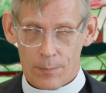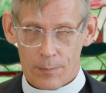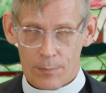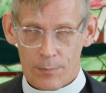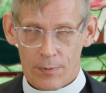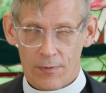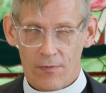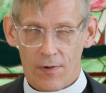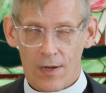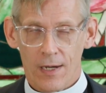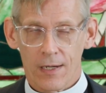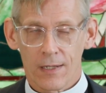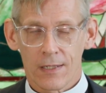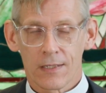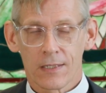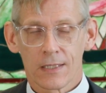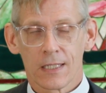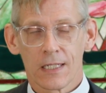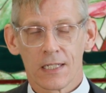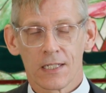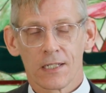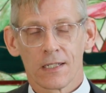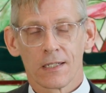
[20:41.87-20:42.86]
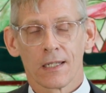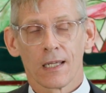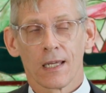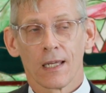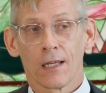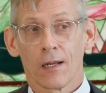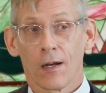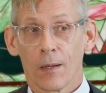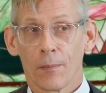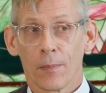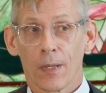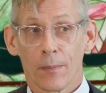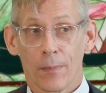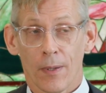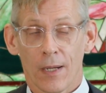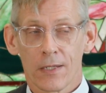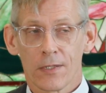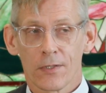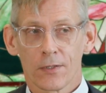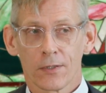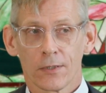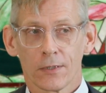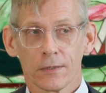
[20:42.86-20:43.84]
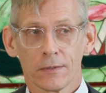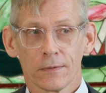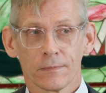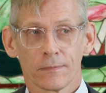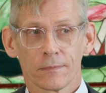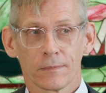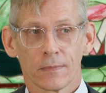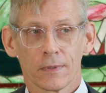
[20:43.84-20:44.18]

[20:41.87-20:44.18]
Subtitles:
provided it's a decent day, on my bicycle.